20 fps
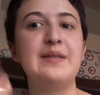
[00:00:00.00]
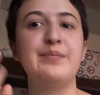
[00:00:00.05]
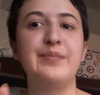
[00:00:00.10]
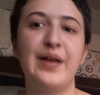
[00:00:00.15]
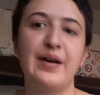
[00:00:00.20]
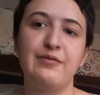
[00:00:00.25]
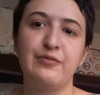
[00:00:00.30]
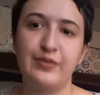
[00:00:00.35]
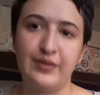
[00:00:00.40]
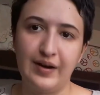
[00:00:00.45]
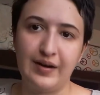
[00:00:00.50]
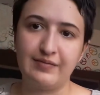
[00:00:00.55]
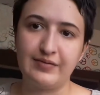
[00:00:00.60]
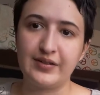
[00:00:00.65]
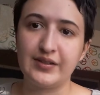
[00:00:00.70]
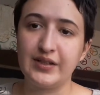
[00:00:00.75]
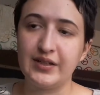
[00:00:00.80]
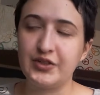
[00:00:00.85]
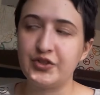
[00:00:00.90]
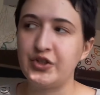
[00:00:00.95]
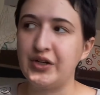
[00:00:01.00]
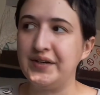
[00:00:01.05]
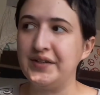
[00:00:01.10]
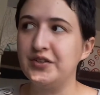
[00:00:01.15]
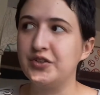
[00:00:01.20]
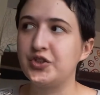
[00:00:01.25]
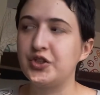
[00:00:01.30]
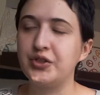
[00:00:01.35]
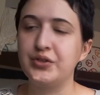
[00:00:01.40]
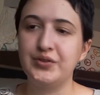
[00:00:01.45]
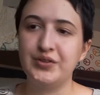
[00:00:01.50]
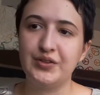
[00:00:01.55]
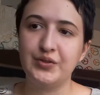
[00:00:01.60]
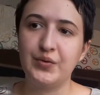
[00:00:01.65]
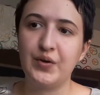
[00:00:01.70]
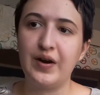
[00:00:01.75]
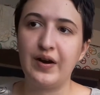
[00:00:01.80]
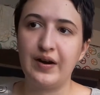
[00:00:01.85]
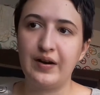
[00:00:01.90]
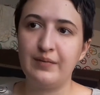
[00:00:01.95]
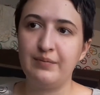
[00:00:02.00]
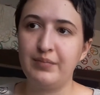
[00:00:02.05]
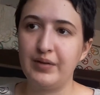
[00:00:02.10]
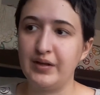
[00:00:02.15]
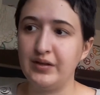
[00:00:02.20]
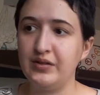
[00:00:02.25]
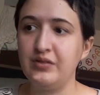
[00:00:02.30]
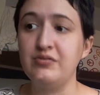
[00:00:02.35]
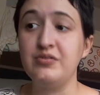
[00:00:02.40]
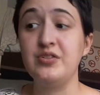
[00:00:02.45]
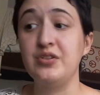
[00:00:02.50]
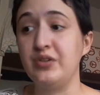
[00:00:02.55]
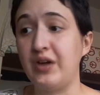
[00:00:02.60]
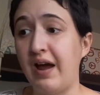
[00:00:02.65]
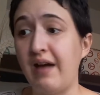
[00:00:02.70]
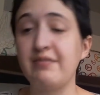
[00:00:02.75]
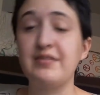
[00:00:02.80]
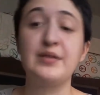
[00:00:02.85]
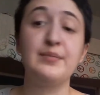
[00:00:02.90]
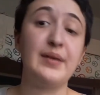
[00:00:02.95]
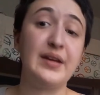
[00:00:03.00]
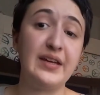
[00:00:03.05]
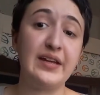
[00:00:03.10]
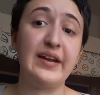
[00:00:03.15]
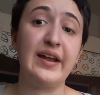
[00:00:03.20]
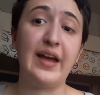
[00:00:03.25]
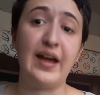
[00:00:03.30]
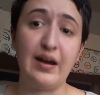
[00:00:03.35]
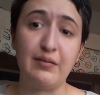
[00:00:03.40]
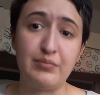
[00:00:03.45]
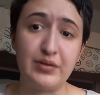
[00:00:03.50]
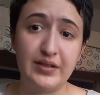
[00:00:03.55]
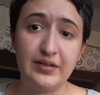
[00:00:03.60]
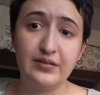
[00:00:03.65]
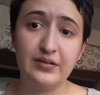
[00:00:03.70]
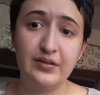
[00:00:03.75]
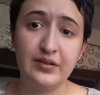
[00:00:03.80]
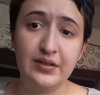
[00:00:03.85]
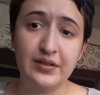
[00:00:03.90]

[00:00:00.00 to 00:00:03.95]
that forever and change who you are, but you do have to make it a habit.